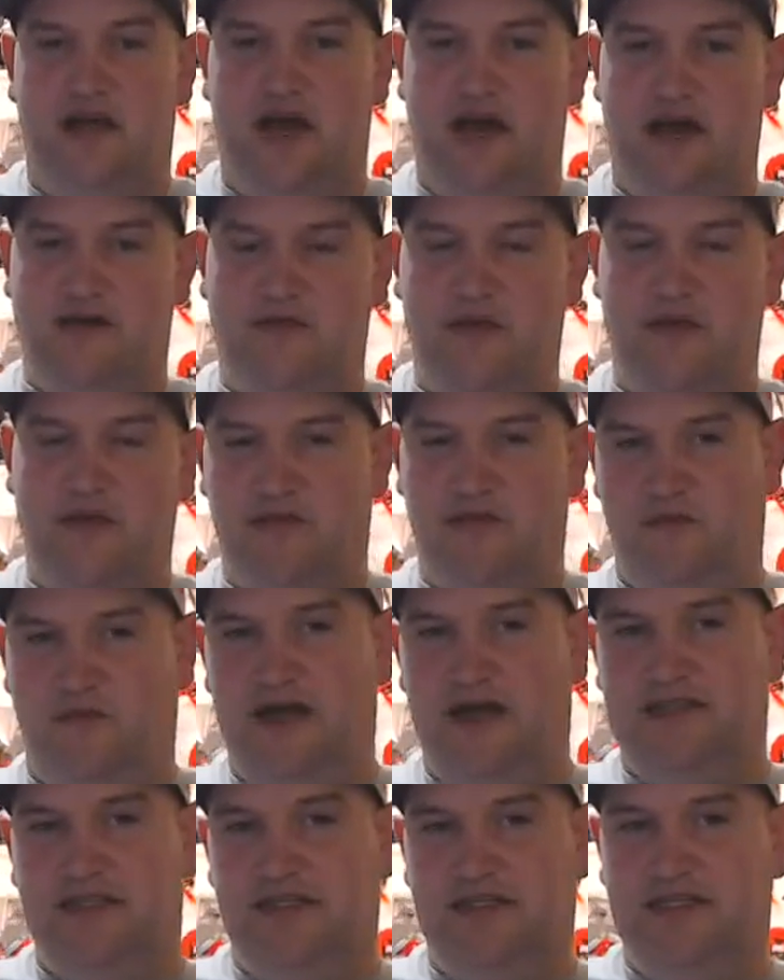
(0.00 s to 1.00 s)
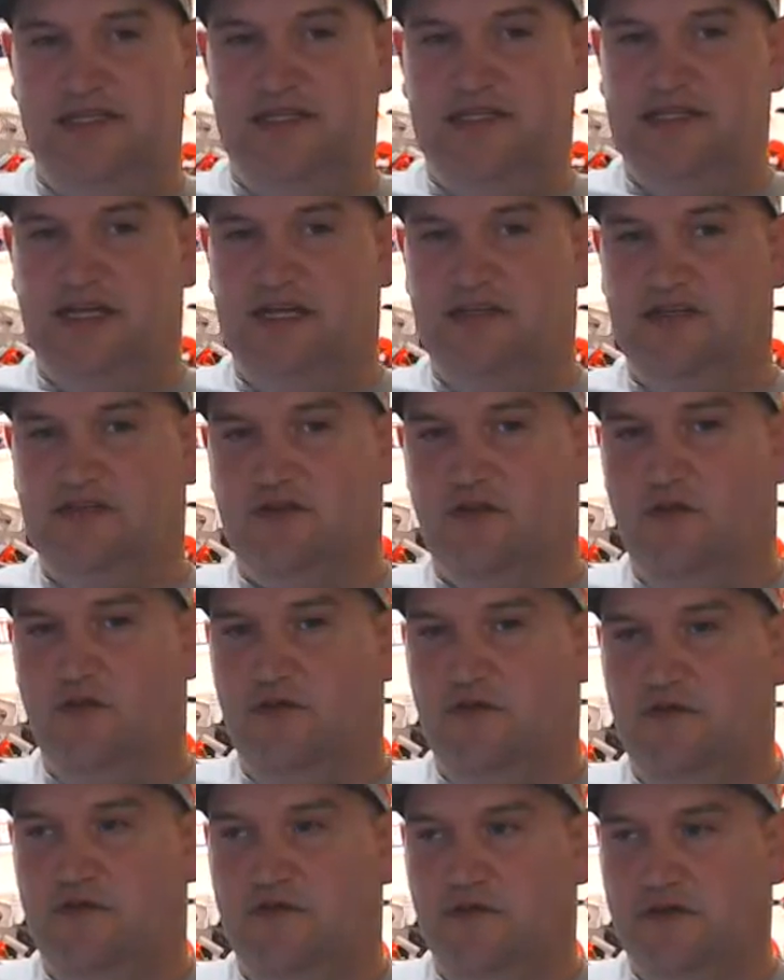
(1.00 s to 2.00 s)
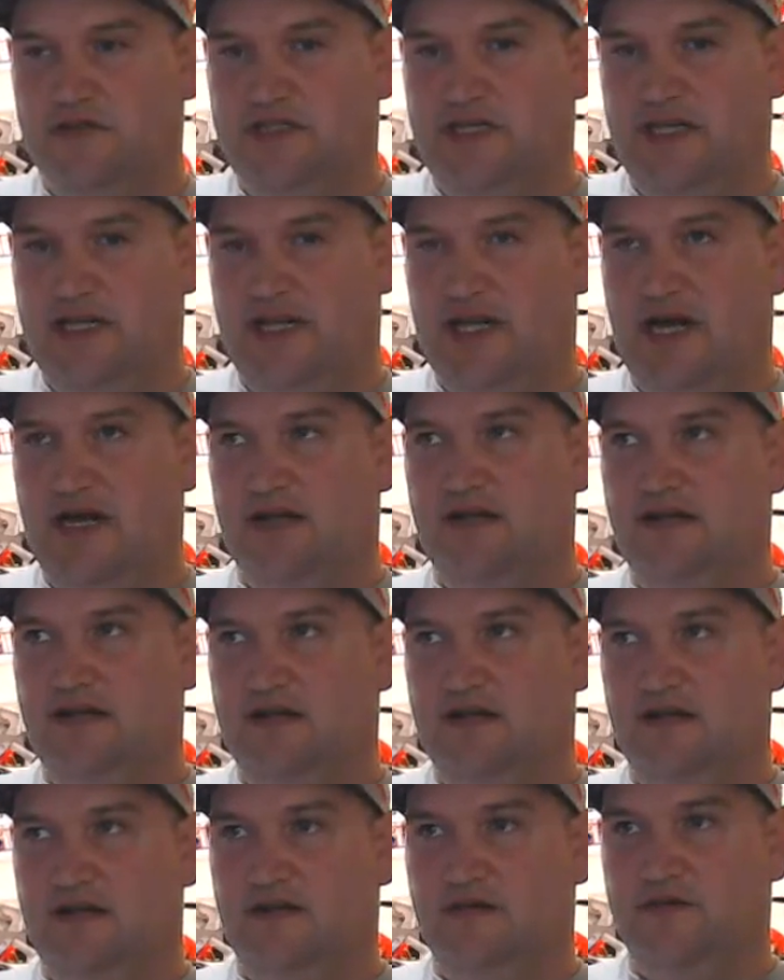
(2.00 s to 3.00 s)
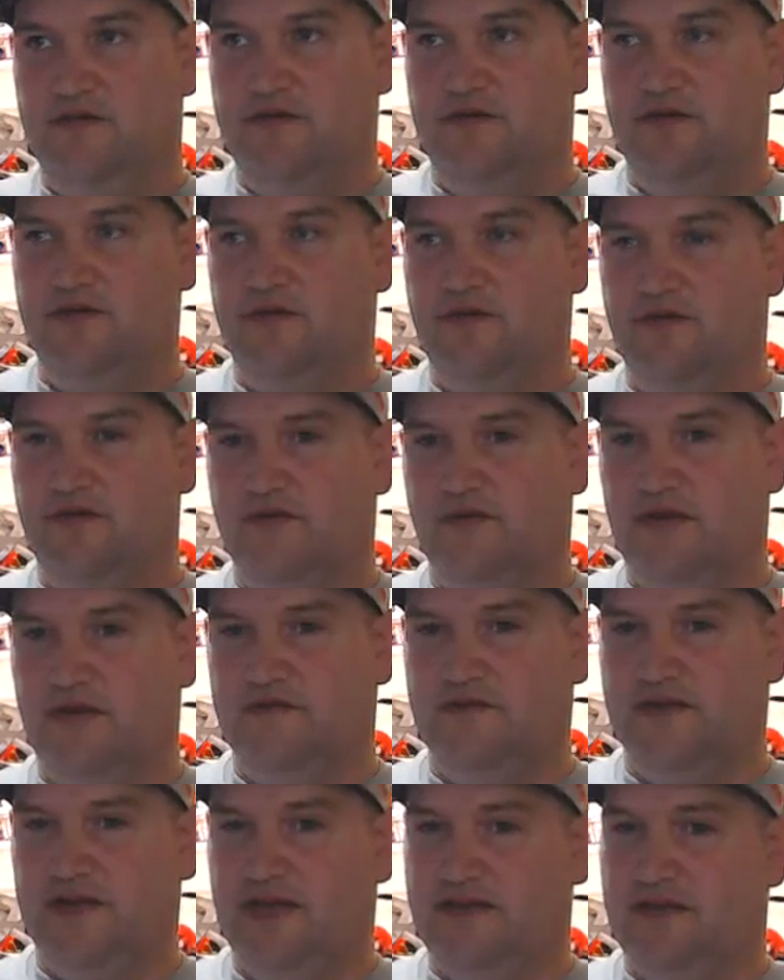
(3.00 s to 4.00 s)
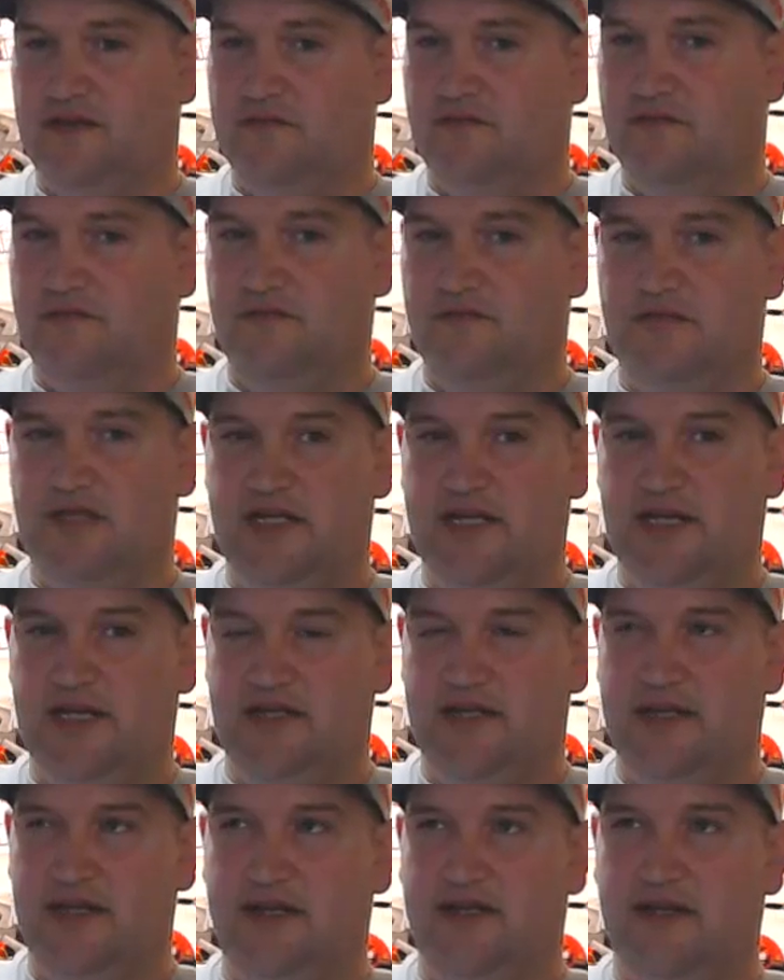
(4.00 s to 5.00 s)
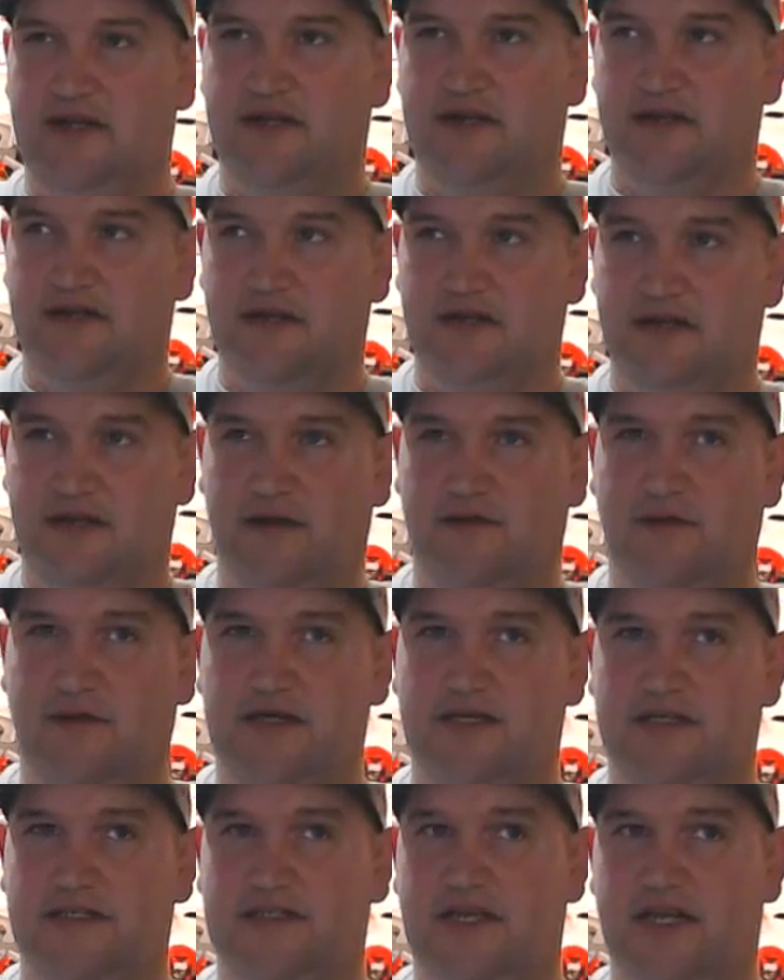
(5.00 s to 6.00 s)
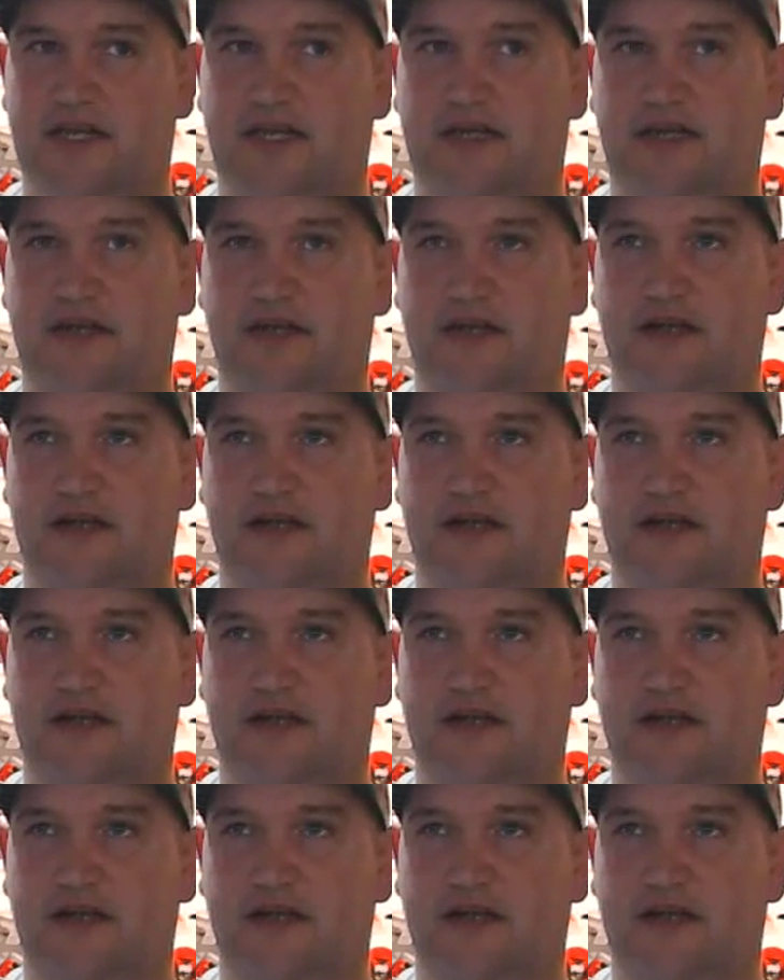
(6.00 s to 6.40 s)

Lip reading: I remember watching DJ Soul Force. He got forget them. He got like, I wanted to say